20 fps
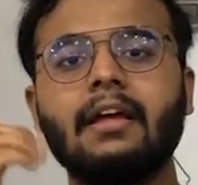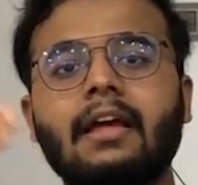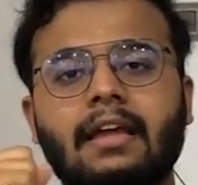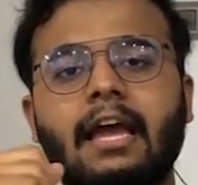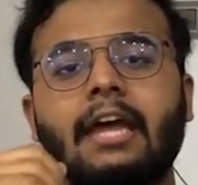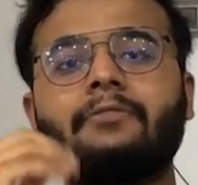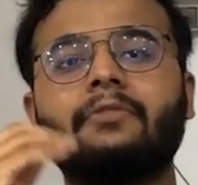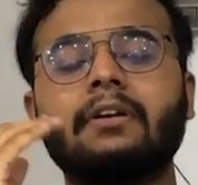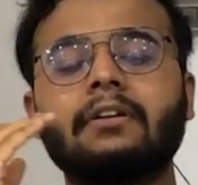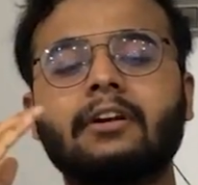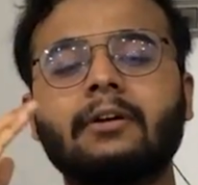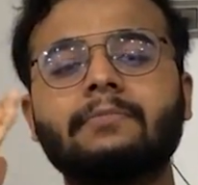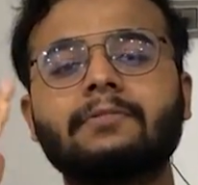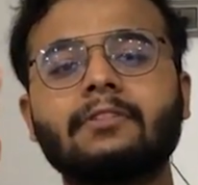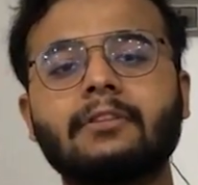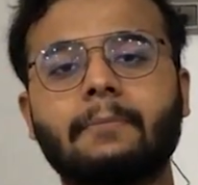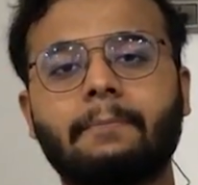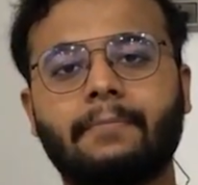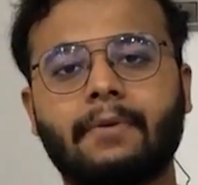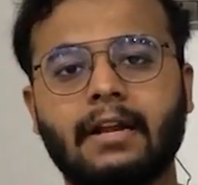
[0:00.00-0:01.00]
And when it comes
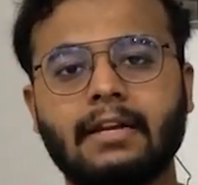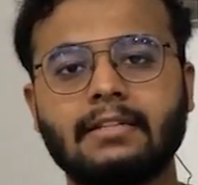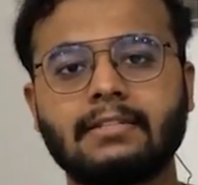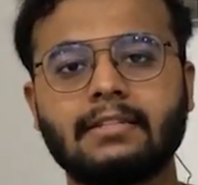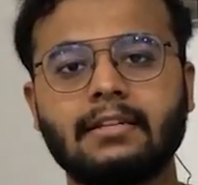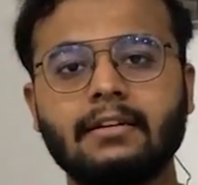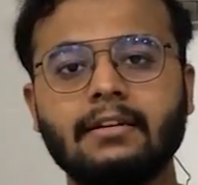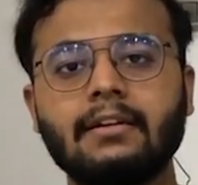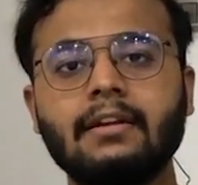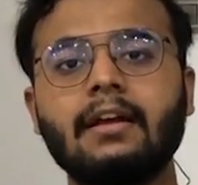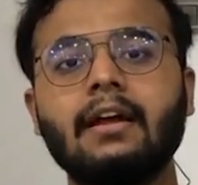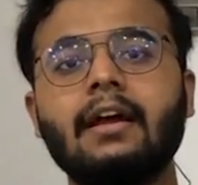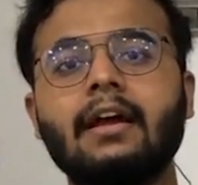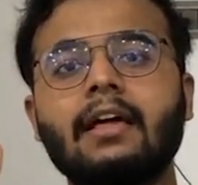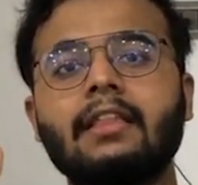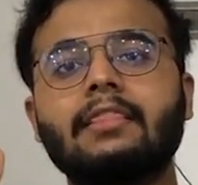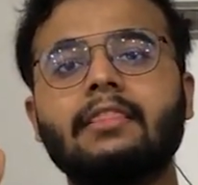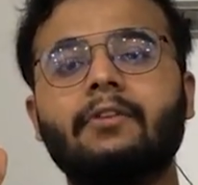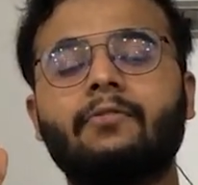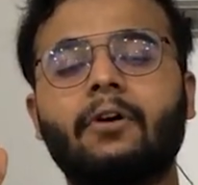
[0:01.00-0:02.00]
to the pricing,
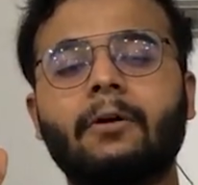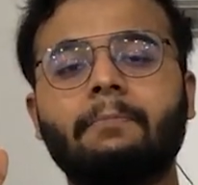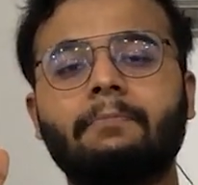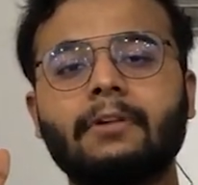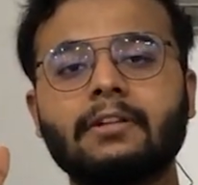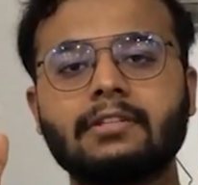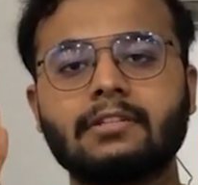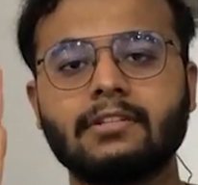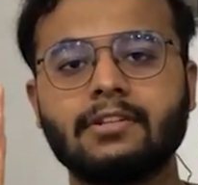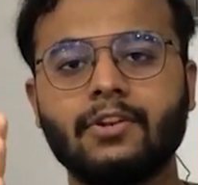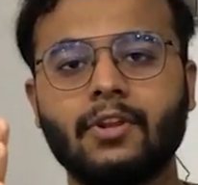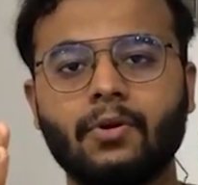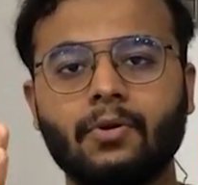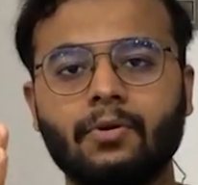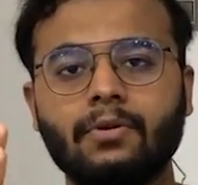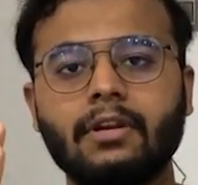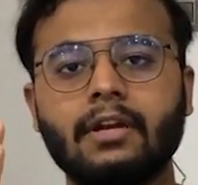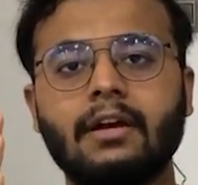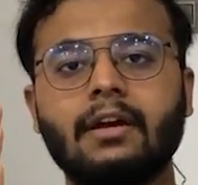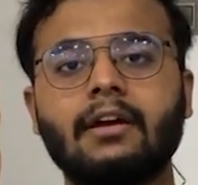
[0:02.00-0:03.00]
the OnePlus
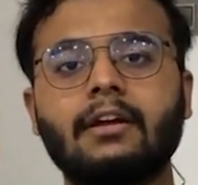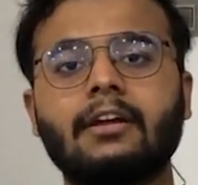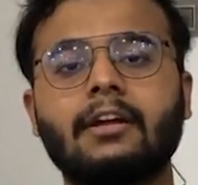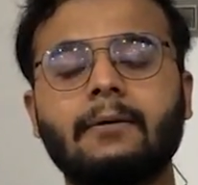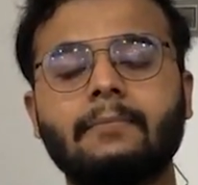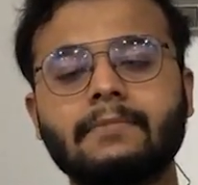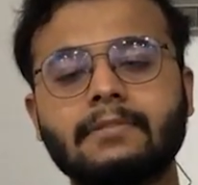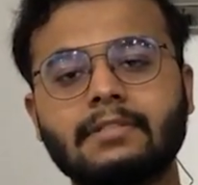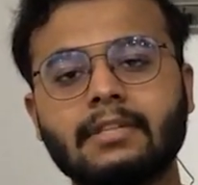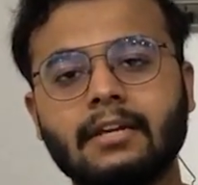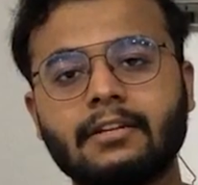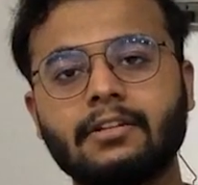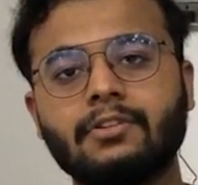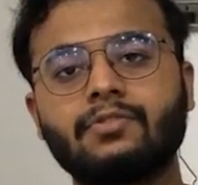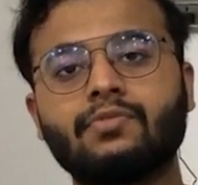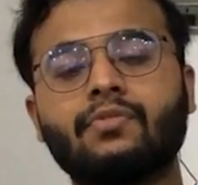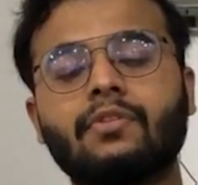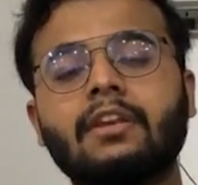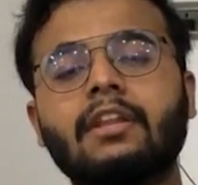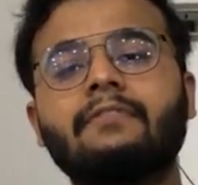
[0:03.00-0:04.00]
Nord comes
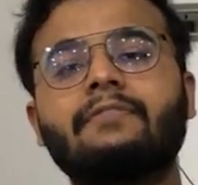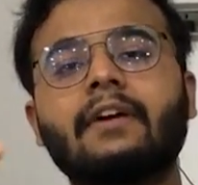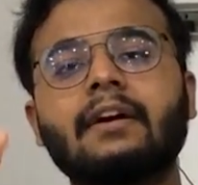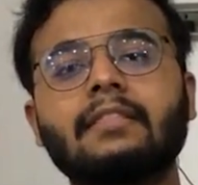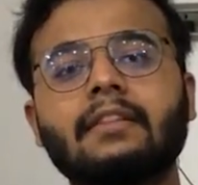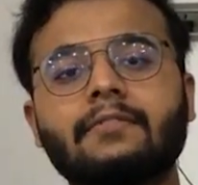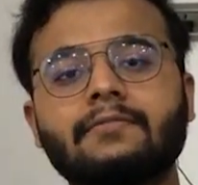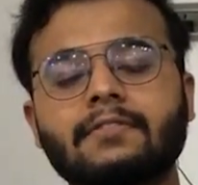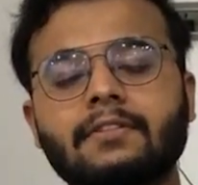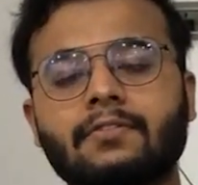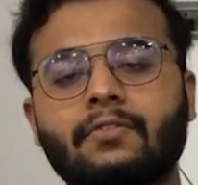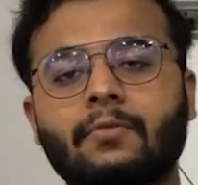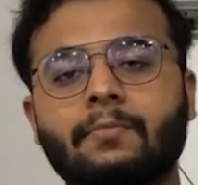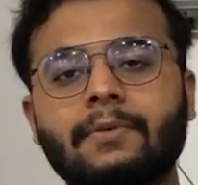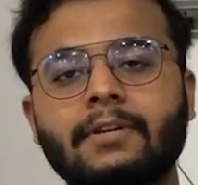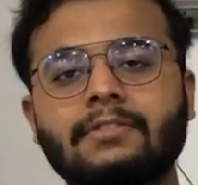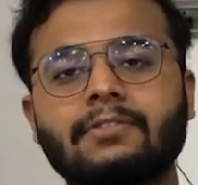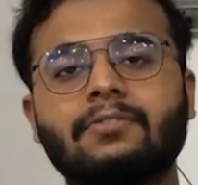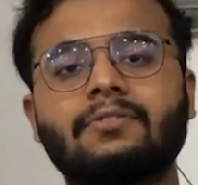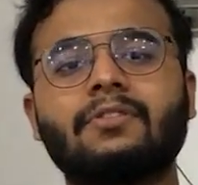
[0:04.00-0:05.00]
at 25,000
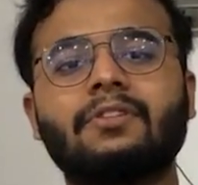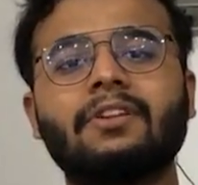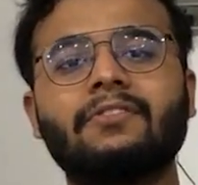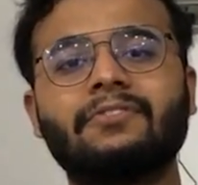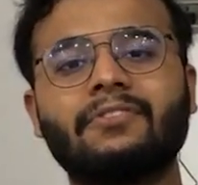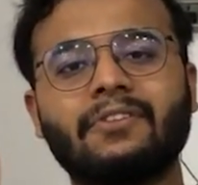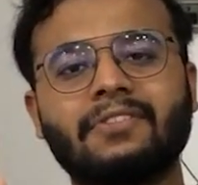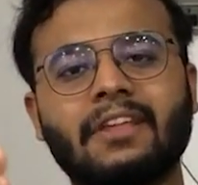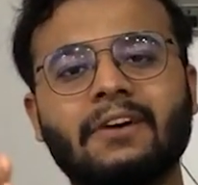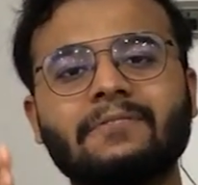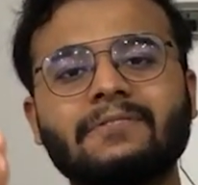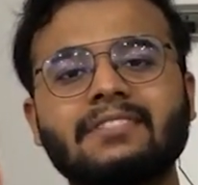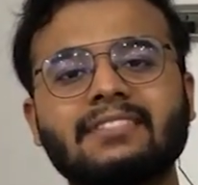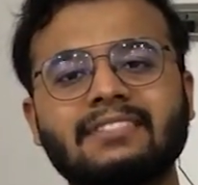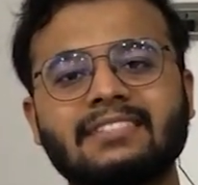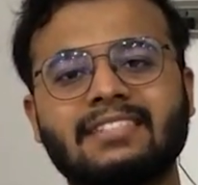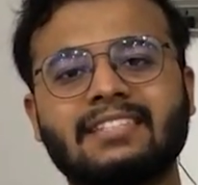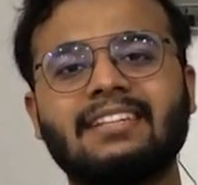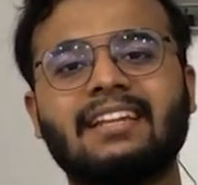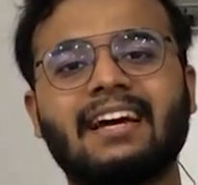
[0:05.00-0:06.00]
rupees or
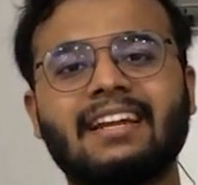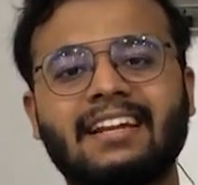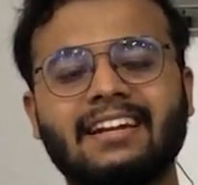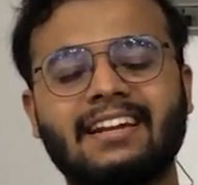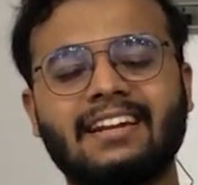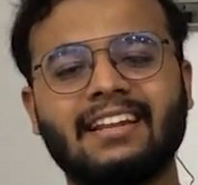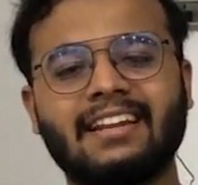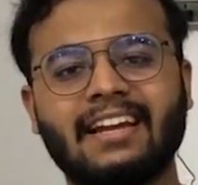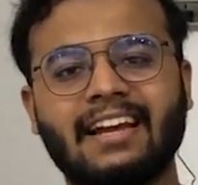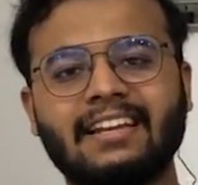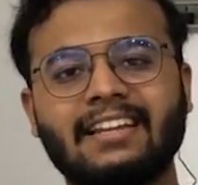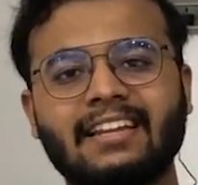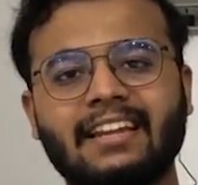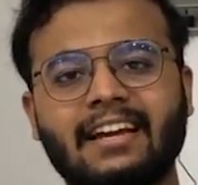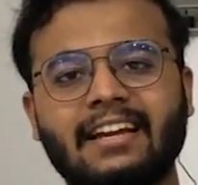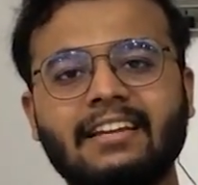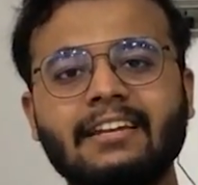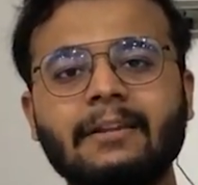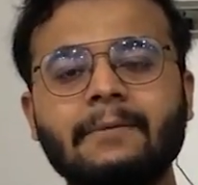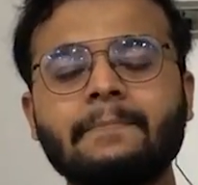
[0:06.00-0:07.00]

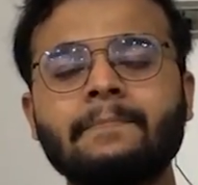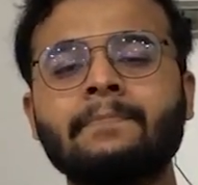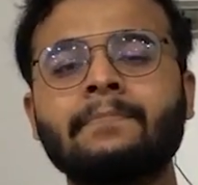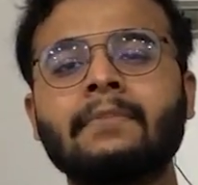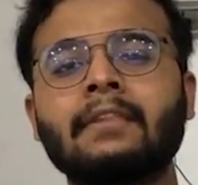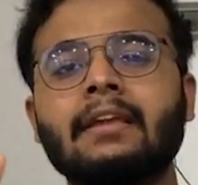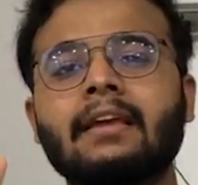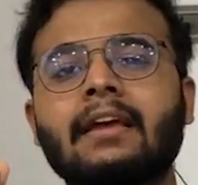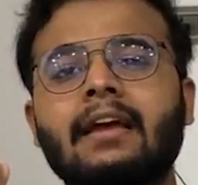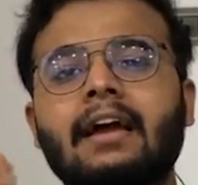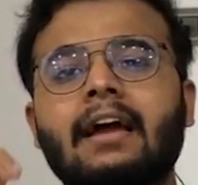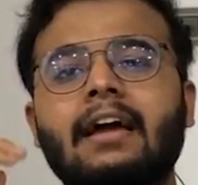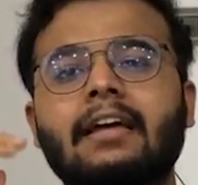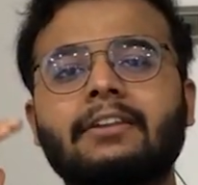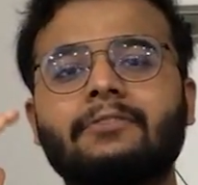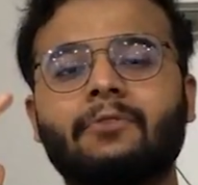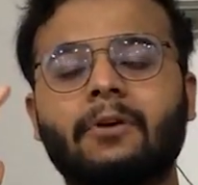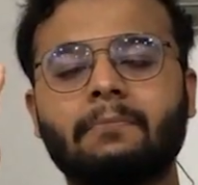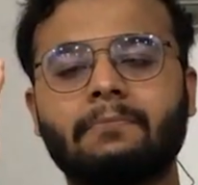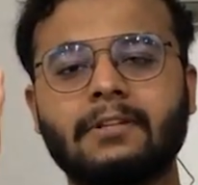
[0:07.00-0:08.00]
24,999,
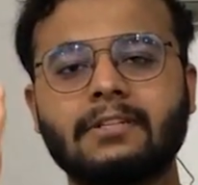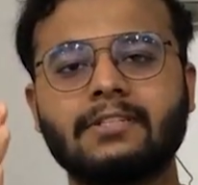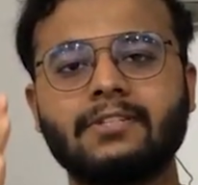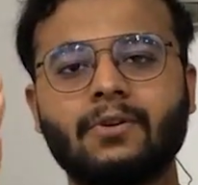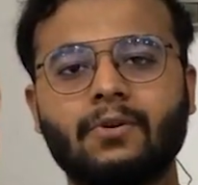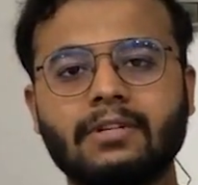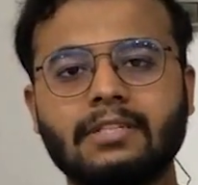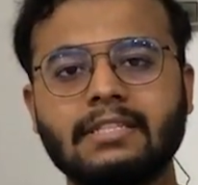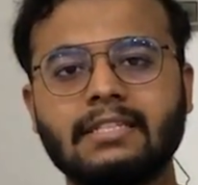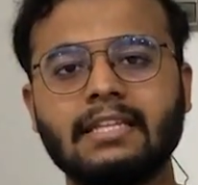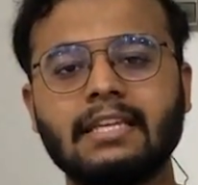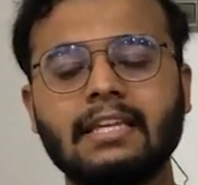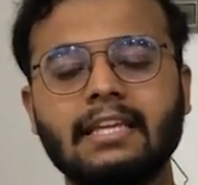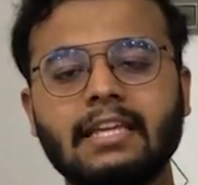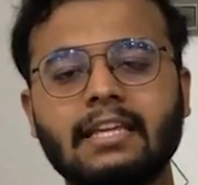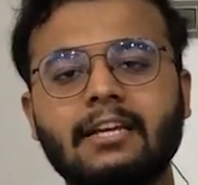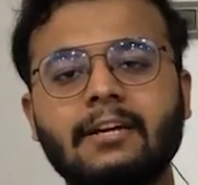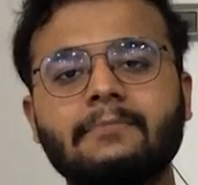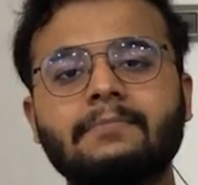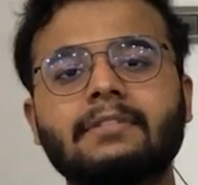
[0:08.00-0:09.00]
and OnePlus Nord
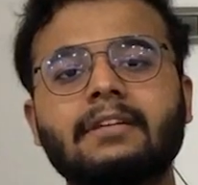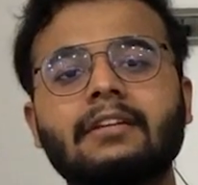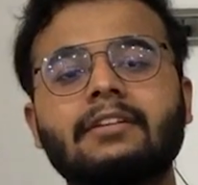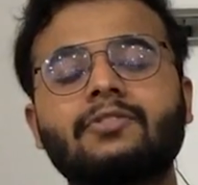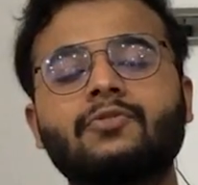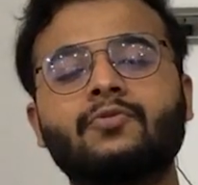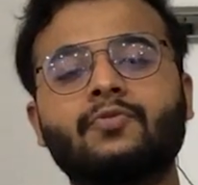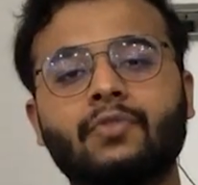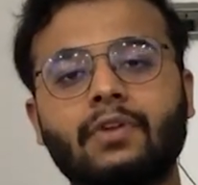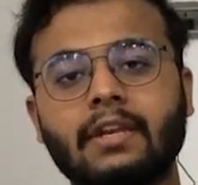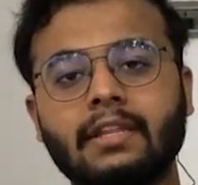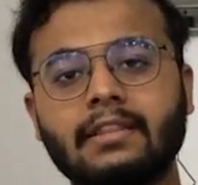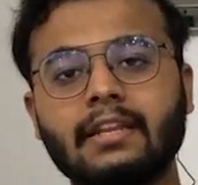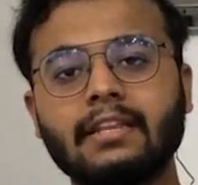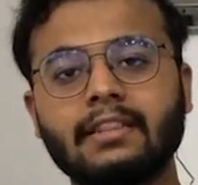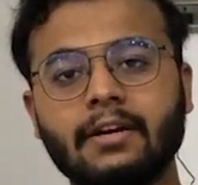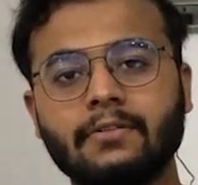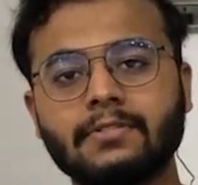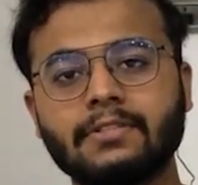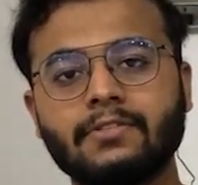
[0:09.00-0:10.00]
CE comes at
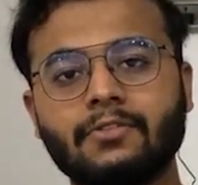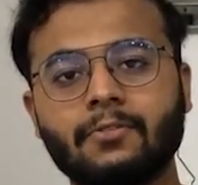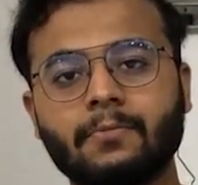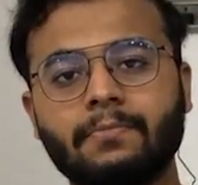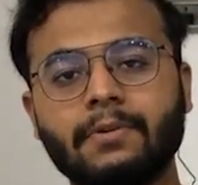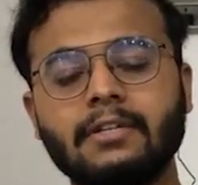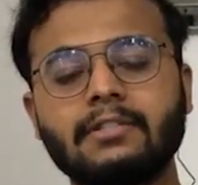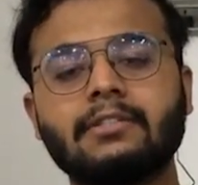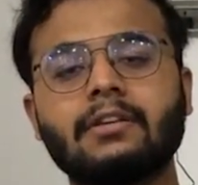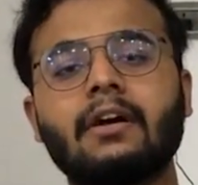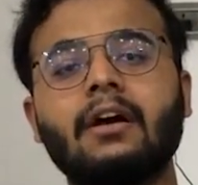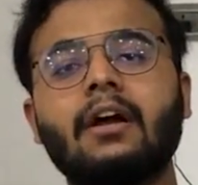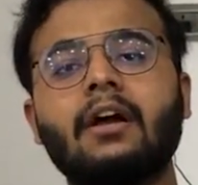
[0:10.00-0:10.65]
23,000 rupees